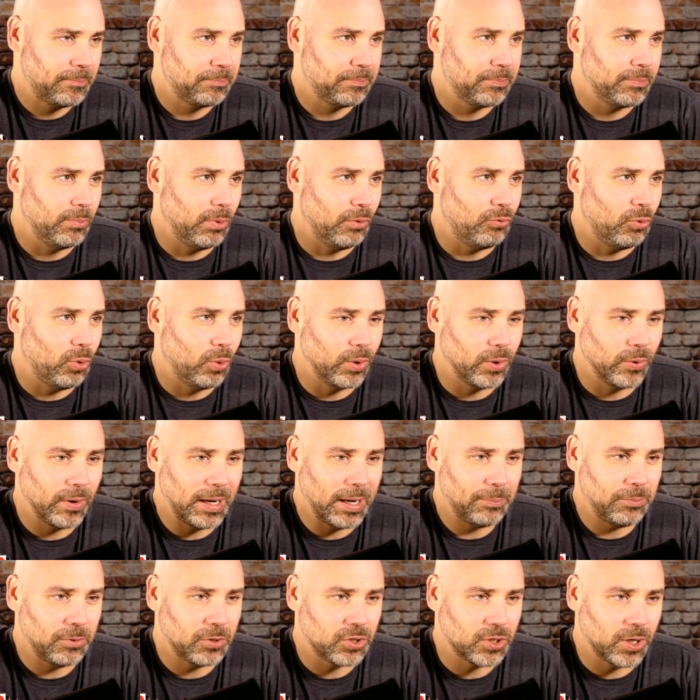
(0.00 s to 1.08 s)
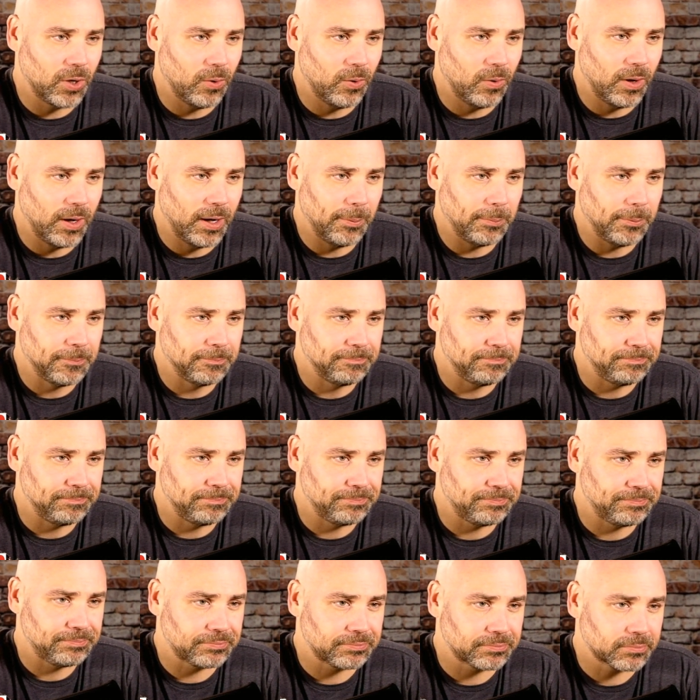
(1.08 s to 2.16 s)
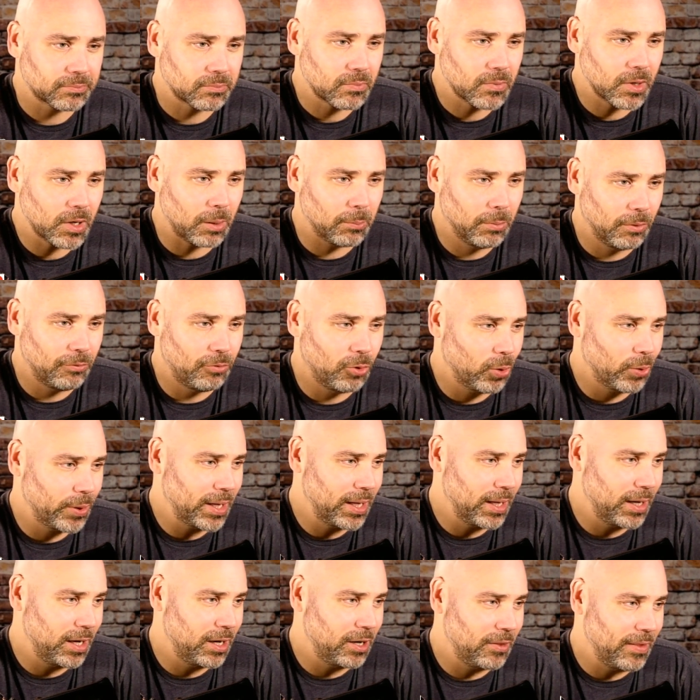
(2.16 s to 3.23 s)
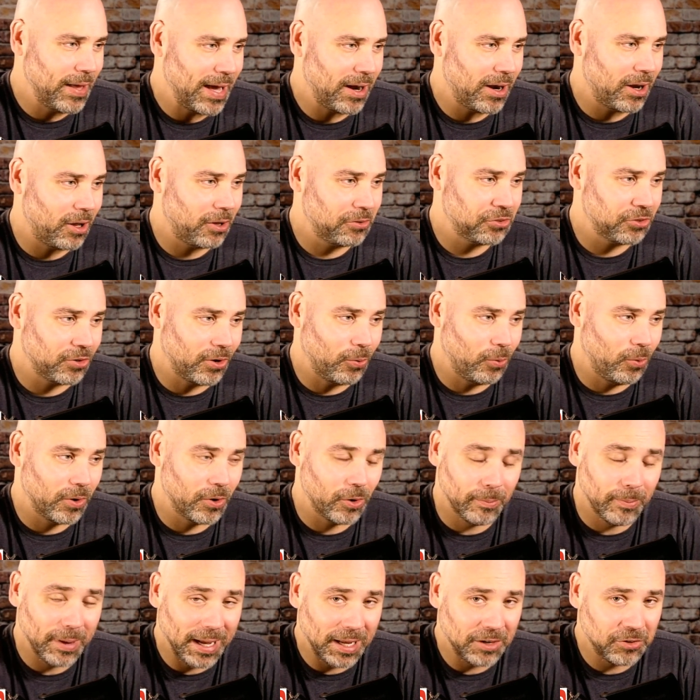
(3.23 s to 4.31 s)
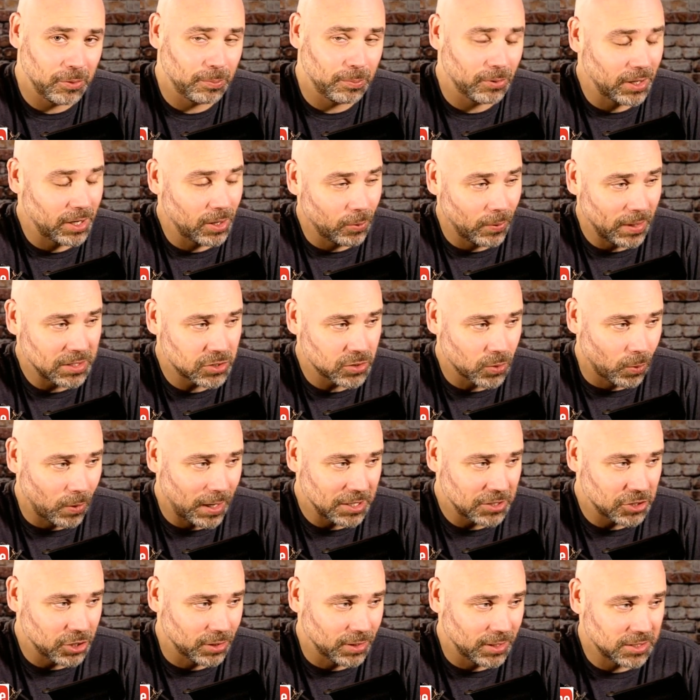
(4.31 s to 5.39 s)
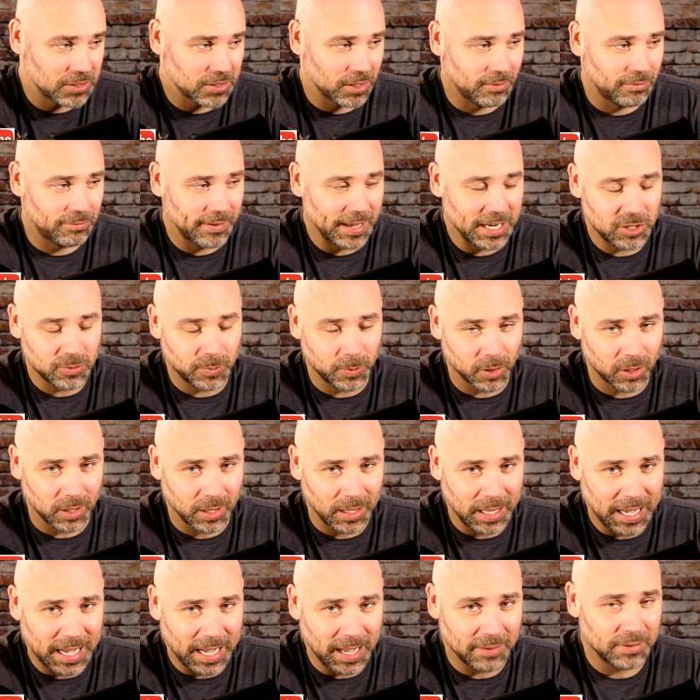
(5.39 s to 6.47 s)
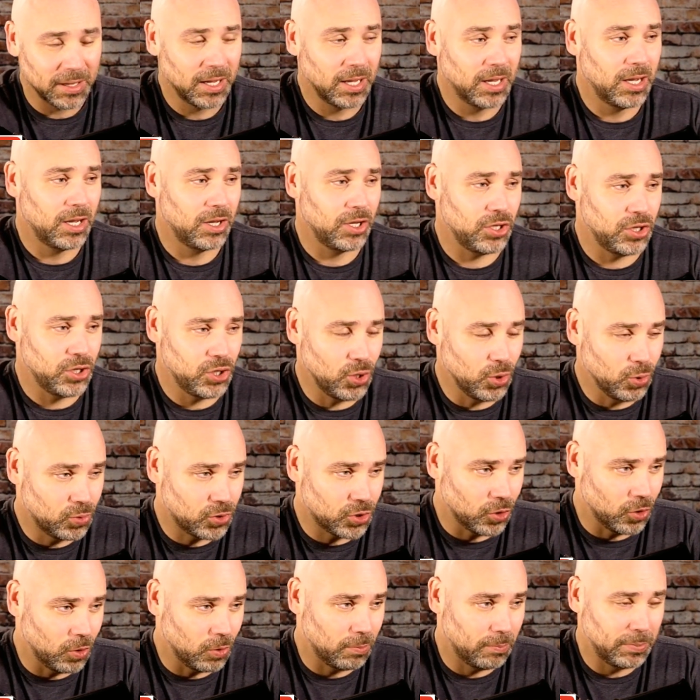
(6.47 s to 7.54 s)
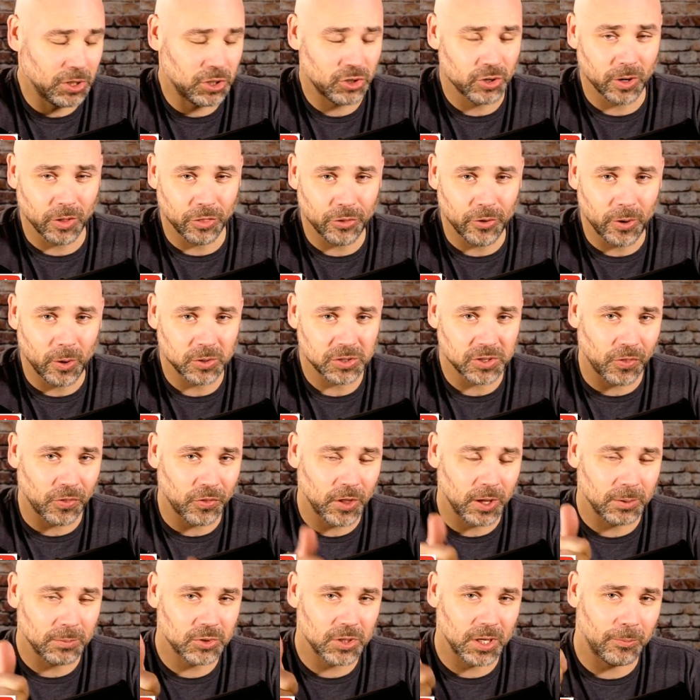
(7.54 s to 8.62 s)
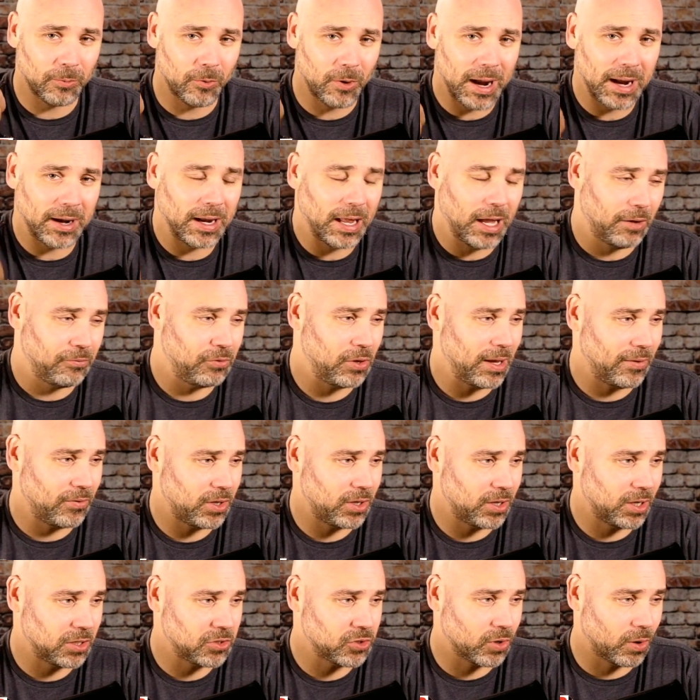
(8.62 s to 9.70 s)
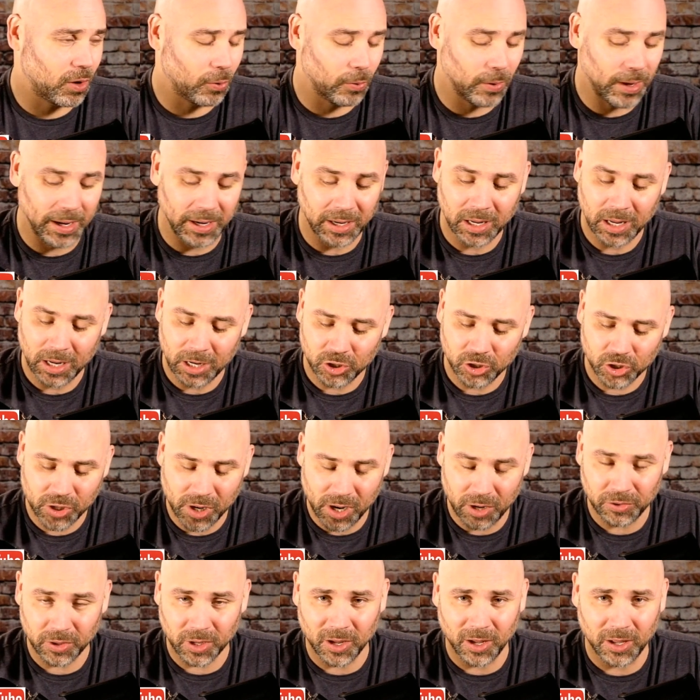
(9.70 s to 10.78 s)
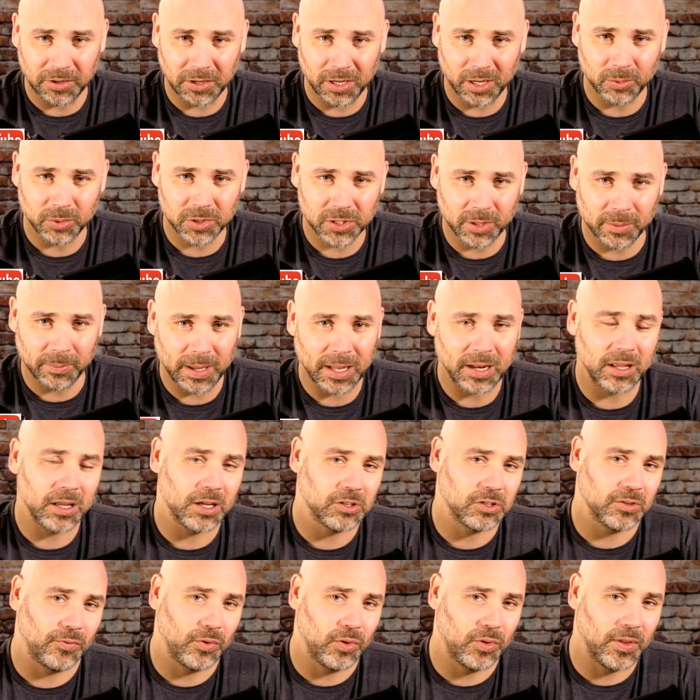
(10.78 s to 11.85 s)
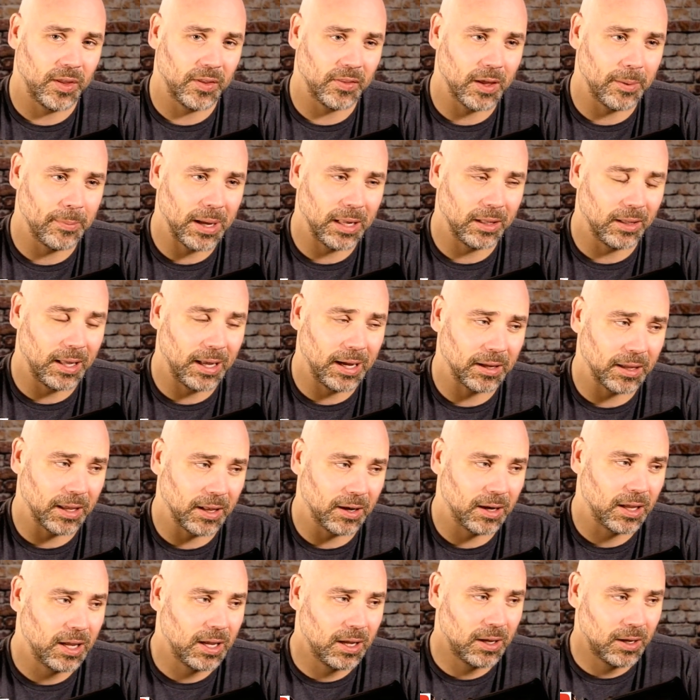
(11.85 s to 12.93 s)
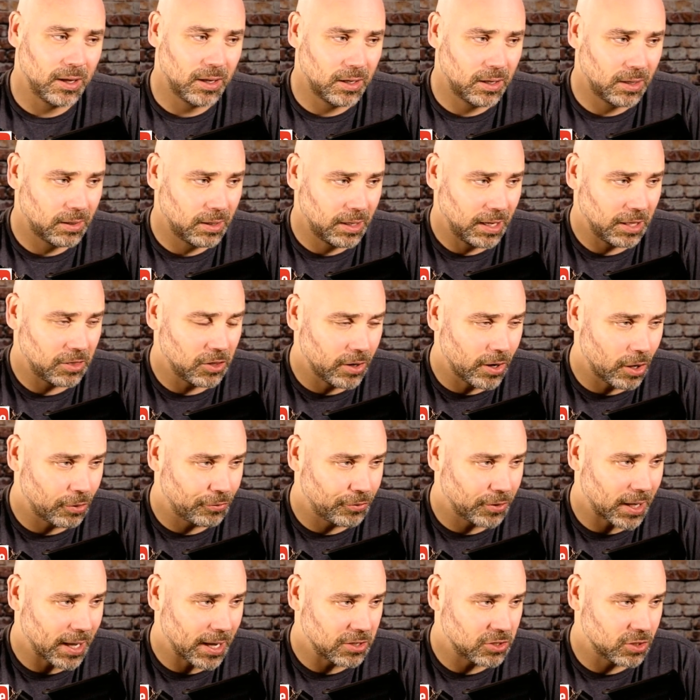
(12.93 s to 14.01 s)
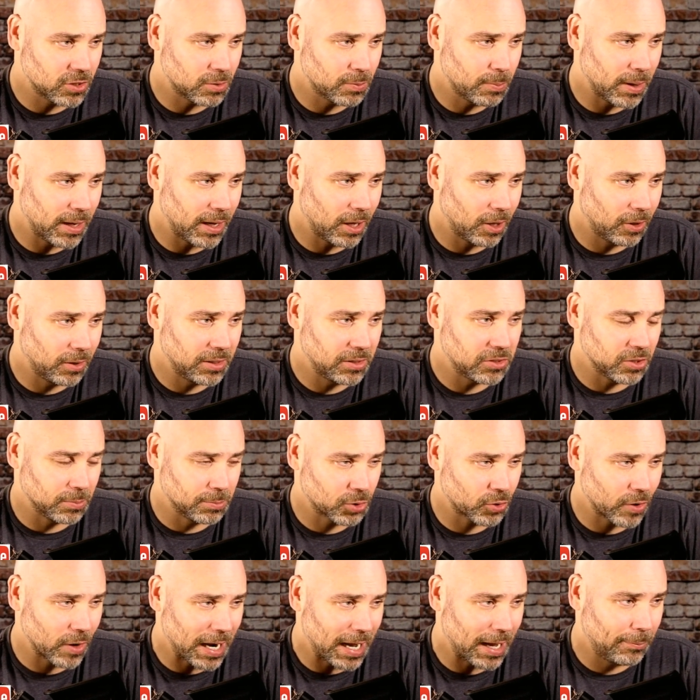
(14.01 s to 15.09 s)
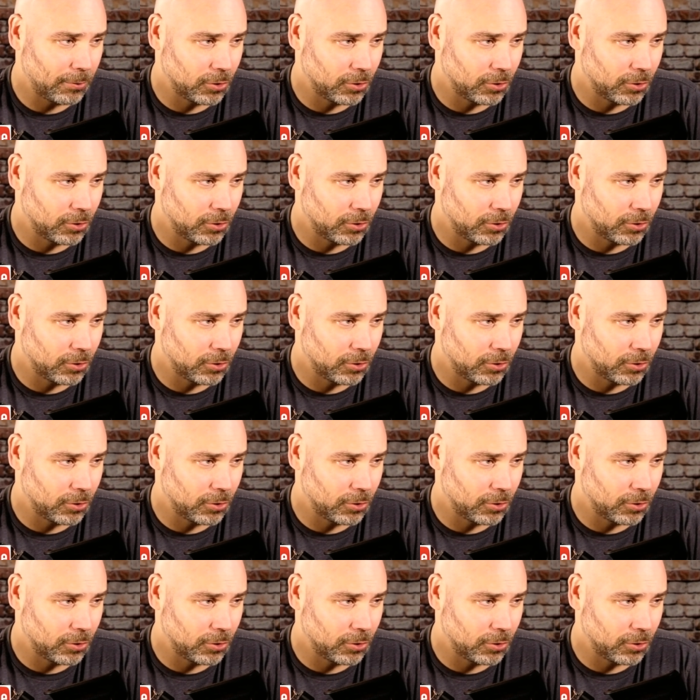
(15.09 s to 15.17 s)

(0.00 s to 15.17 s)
before we wrap the show up. Before we get into that, I also want to remind you, plenty of ways to watch and listen. Facebook Live, YouTube. Be sure to throw us a thumbs up right now if you haven't done so already. Share the content with somebody else if you think they might like it. Hit the notifications bell and subscribe